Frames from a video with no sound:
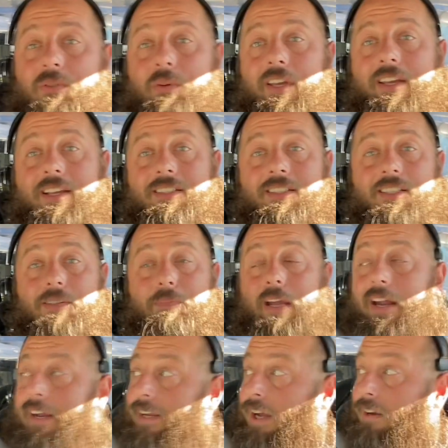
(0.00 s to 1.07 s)
week isn't
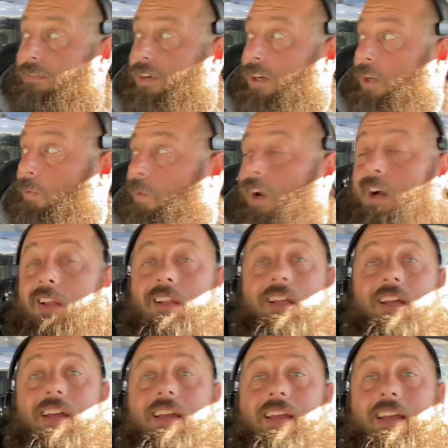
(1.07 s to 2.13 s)
panning out very well
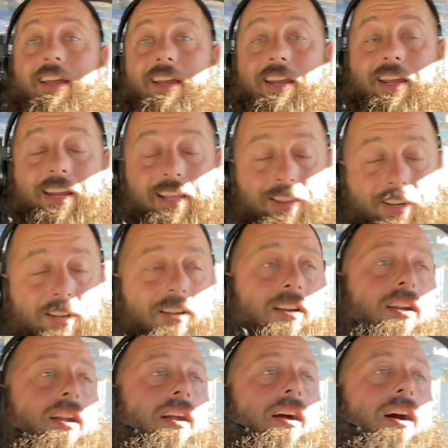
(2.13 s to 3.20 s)
either.
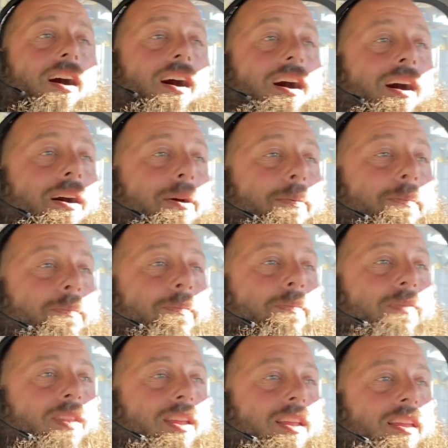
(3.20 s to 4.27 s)
Um,
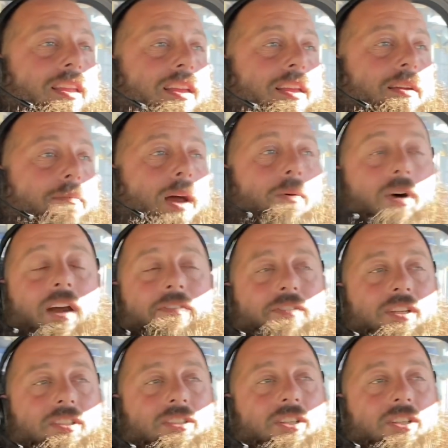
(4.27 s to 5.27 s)
my wife just